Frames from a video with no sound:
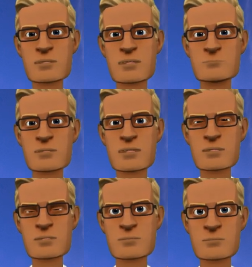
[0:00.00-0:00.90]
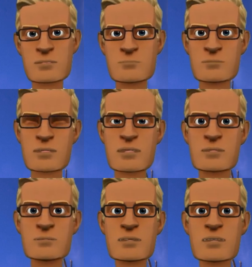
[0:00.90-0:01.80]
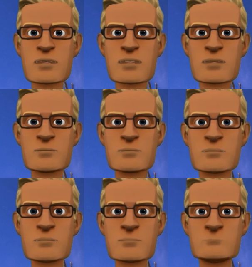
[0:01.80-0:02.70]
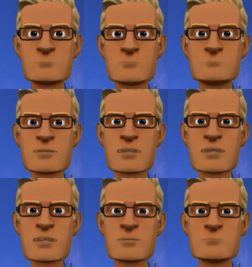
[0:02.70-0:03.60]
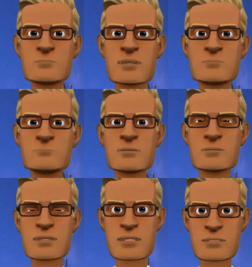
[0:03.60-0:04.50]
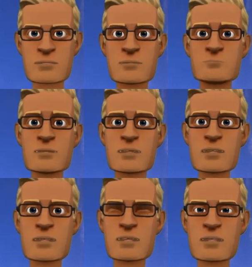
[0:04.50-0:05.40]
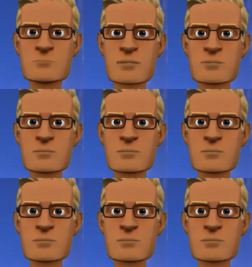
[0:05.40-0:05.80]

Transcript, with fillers: You notice uh, who is speaking? Well, the pronoun I refers to Jehovah.